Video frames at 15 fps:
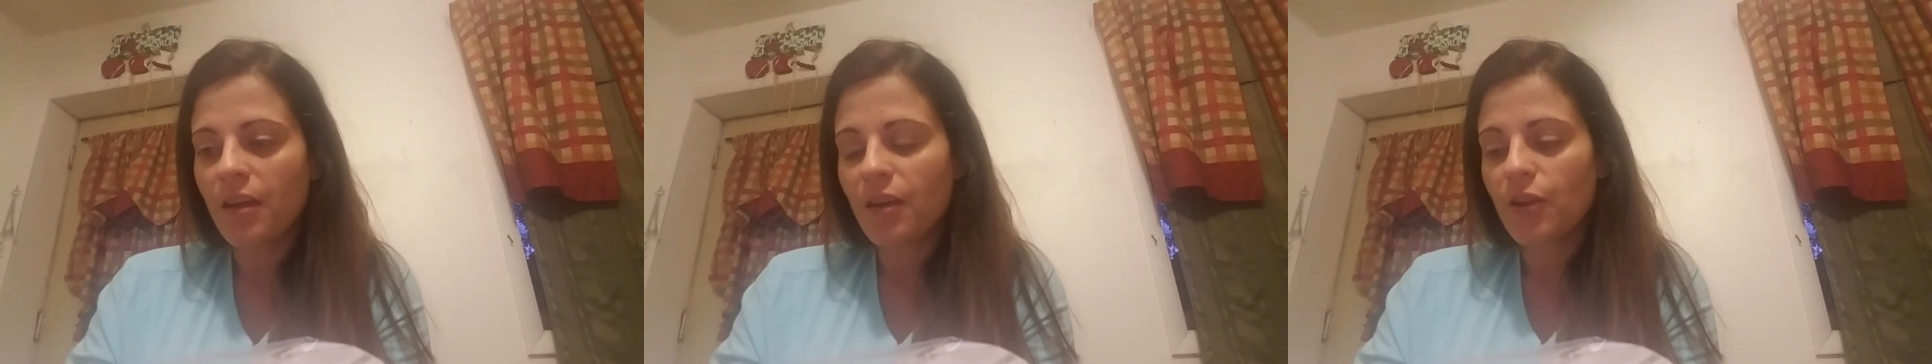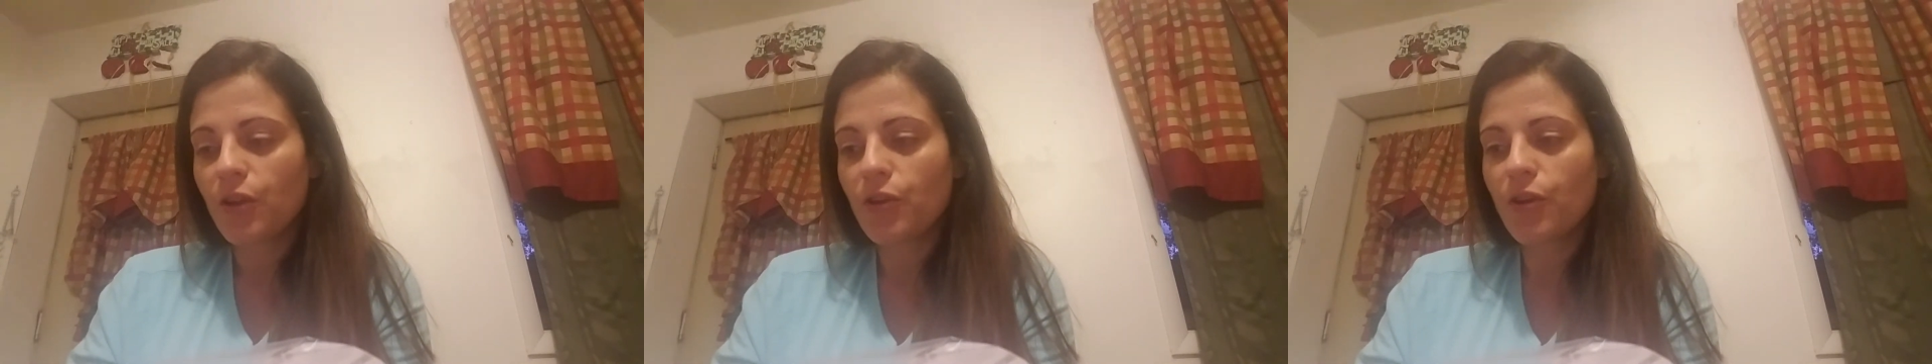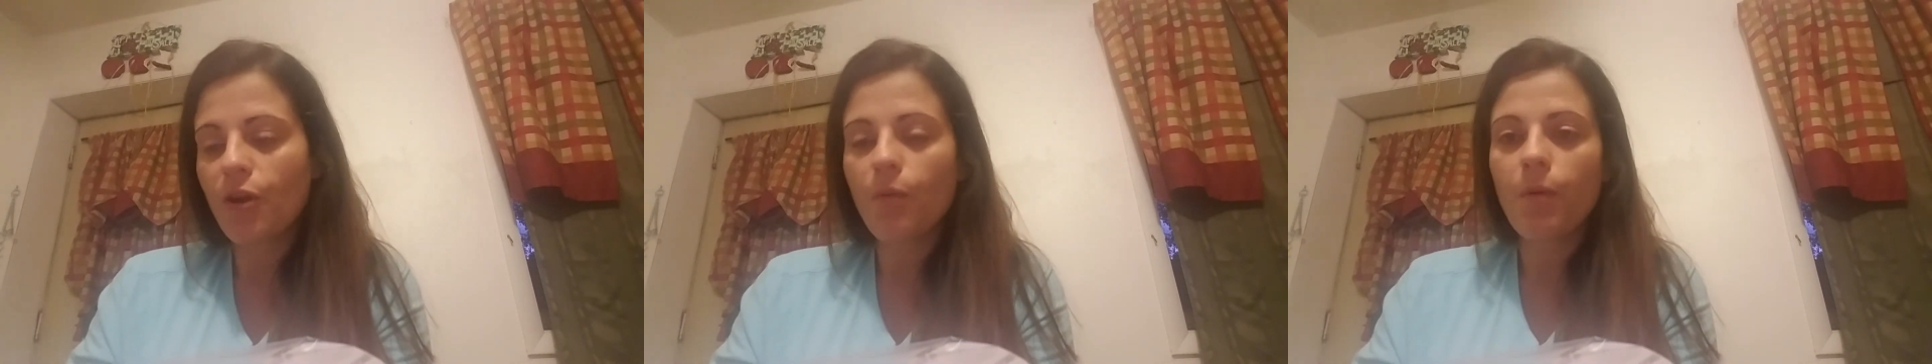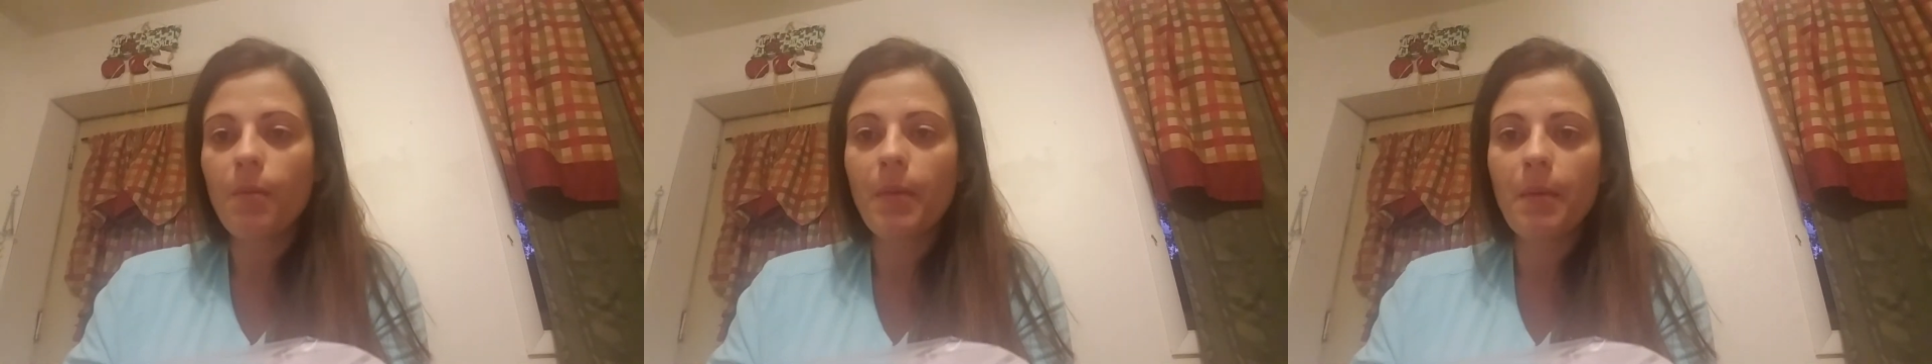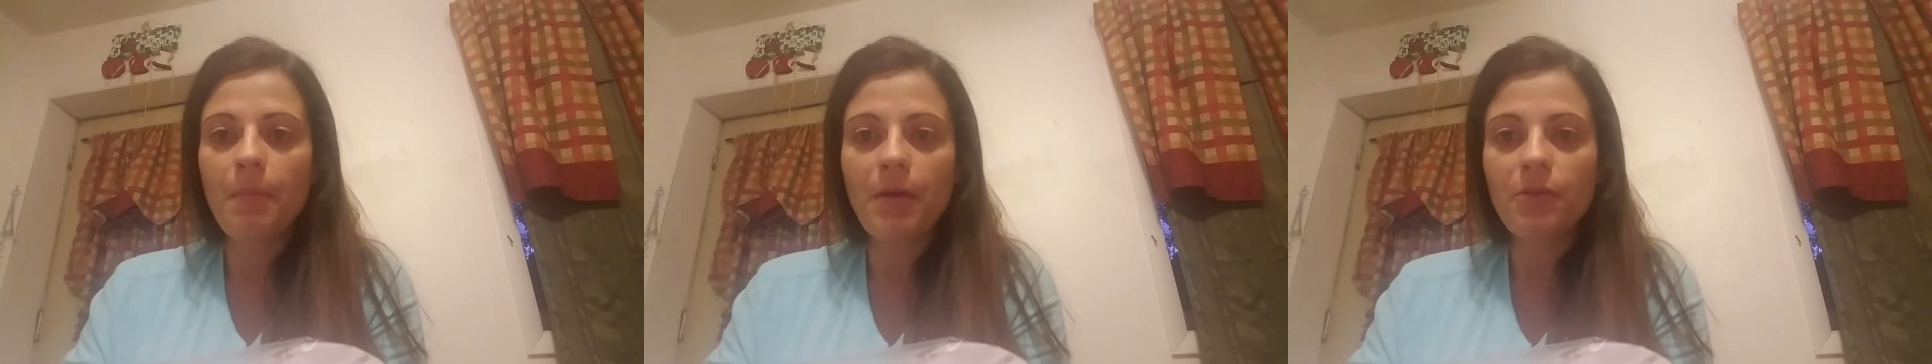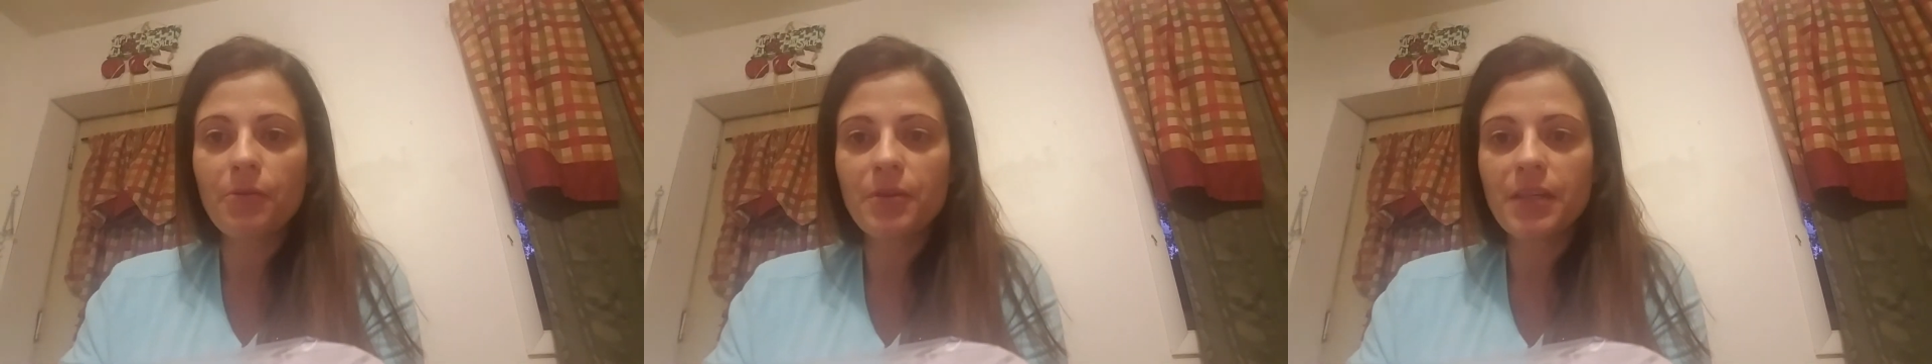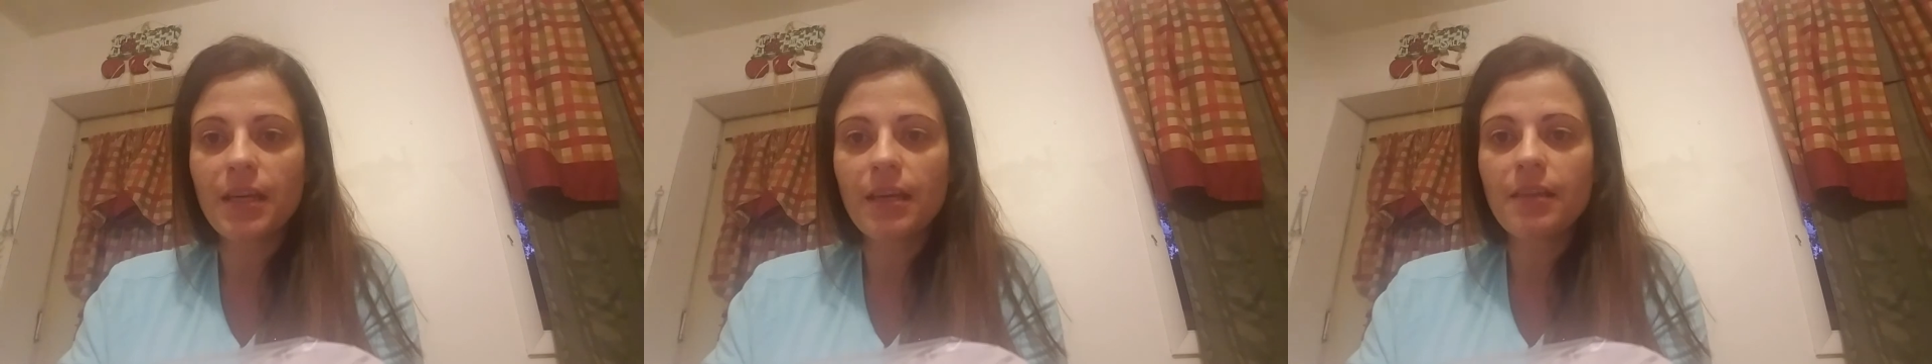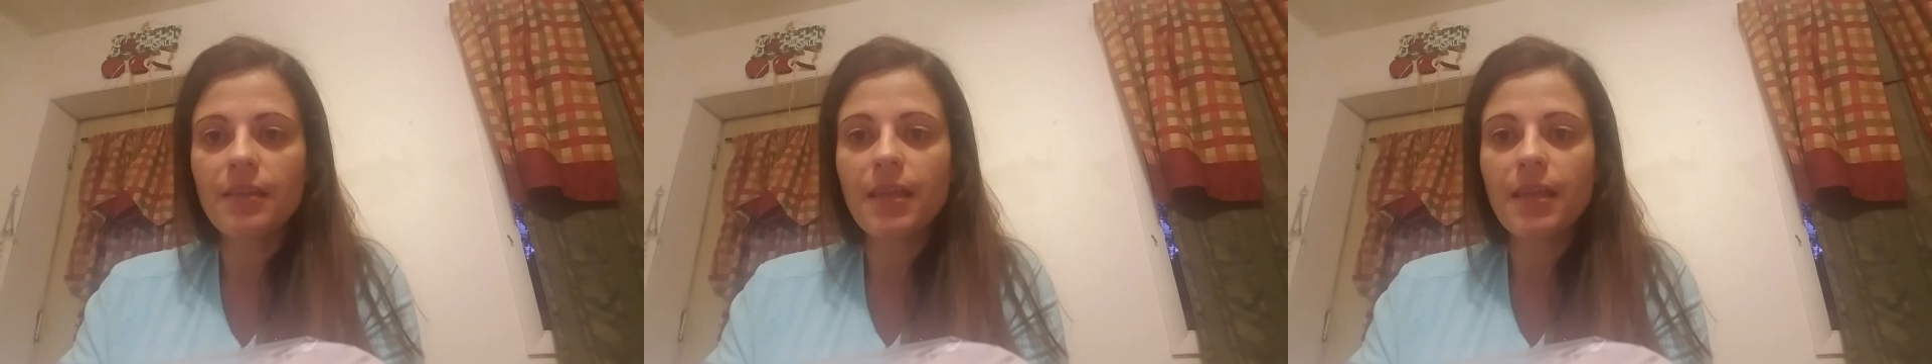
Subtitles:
what my mother did,